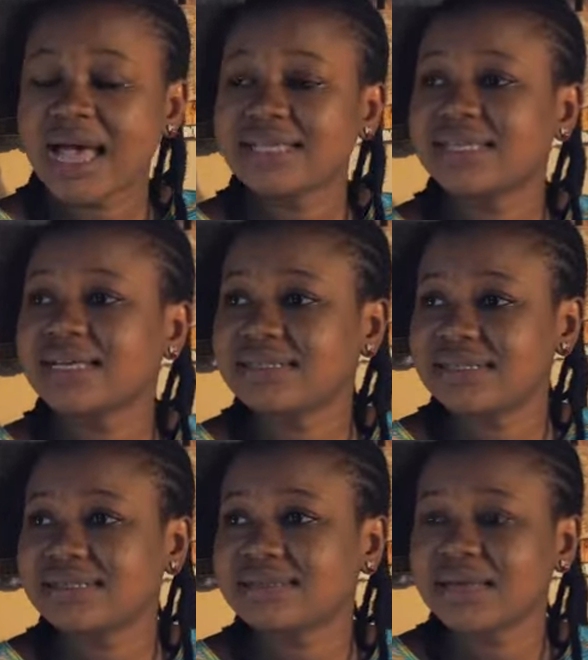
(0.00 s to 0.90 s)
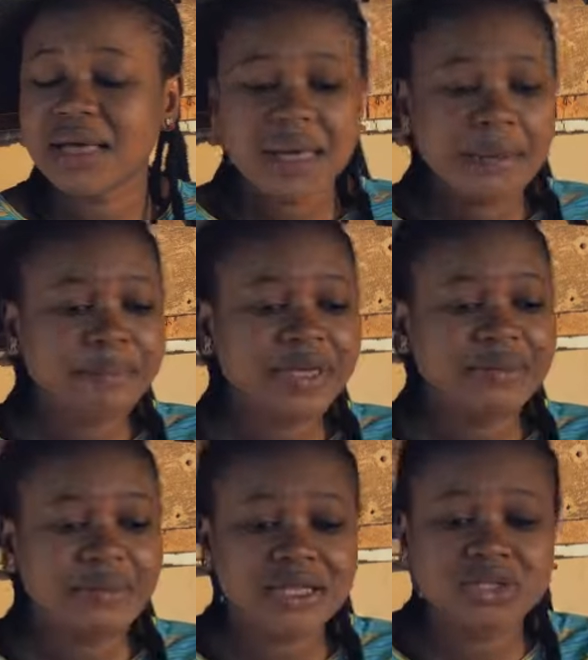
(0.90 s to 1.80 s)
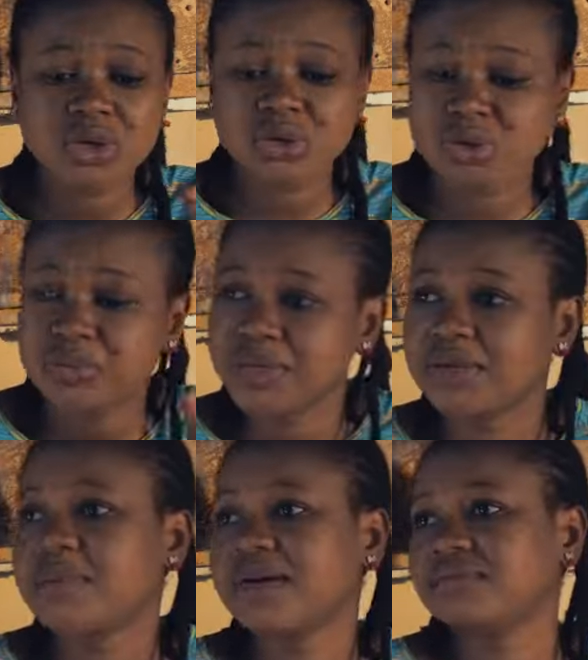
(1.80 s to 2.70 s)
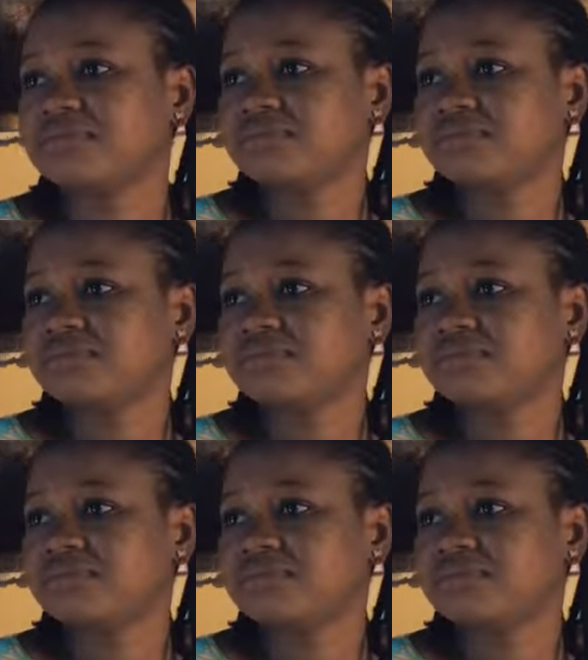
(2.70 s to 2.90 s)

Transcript: I said it. Big man talk to big man.